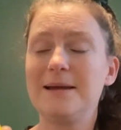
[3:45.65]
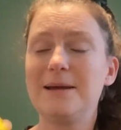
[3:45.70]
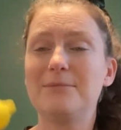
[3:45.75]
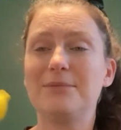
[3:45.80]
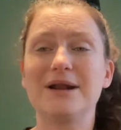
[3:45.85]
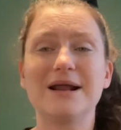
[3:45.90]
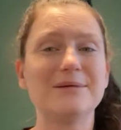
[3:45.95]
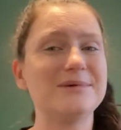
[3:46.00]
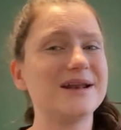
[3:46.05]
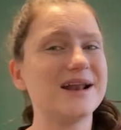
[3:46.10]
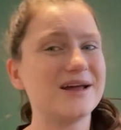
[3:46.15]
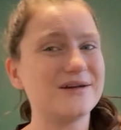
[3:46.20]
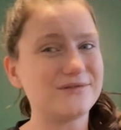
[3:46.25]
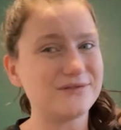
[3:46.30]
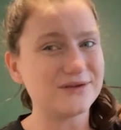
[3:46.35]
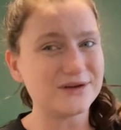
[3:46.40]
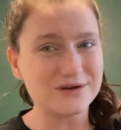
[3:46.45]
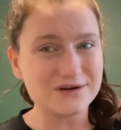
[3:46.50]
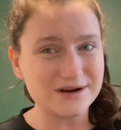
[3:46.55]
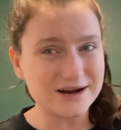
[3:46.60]
But I mean, I
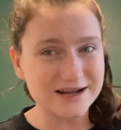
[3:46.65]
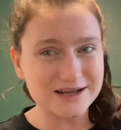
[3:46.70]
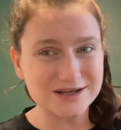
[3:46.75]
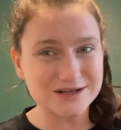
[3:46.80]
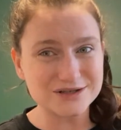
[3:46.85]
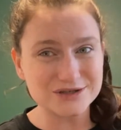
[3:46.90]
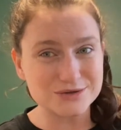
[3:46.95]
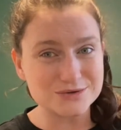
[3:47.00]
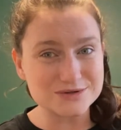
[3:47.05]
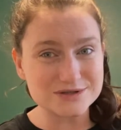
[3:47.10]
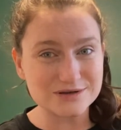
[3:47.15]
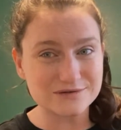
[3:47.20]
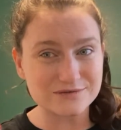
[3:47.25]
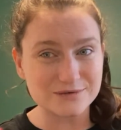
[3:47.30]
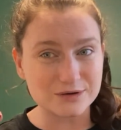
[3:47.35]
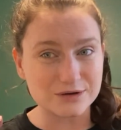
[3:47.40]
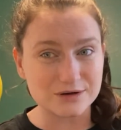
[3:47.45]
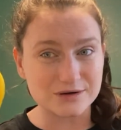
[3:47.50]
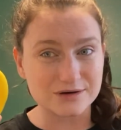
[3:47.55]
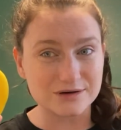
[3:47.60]
figure I can use it
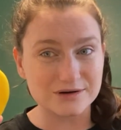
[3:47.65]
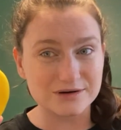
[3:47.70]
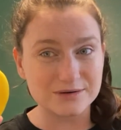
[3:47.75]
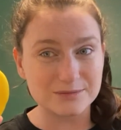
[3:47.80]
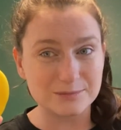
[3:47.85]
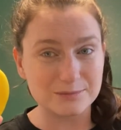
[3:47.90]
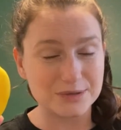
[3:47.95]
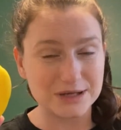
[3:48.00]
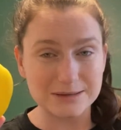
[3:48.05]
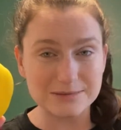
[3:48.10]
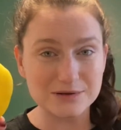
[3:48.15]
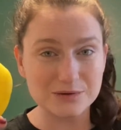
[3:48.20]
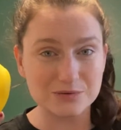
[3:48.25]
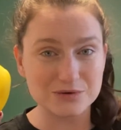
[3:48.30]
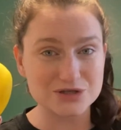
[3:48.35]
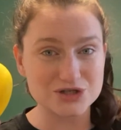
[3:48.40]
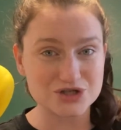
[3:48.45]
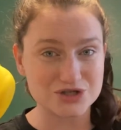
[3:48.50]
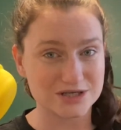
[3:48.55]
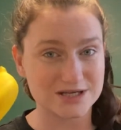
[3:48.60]
for baby
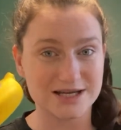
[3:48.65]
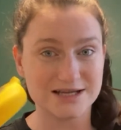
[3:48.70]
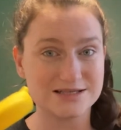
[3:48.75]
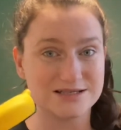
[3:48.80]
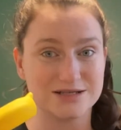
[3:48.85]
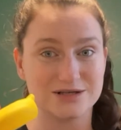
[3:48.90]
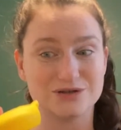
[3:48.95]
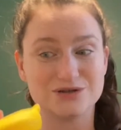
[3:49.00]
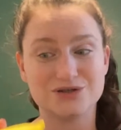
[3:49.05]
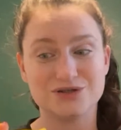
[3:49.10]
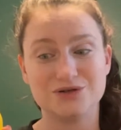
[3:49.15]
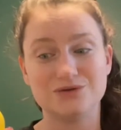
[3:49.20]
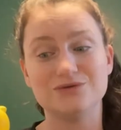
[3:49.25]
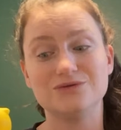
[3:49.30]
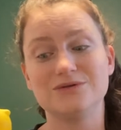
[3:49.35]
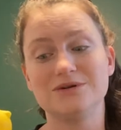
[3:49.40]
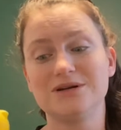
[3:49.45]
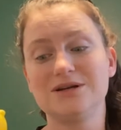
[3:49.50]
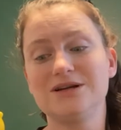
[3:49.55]
once she gets here too.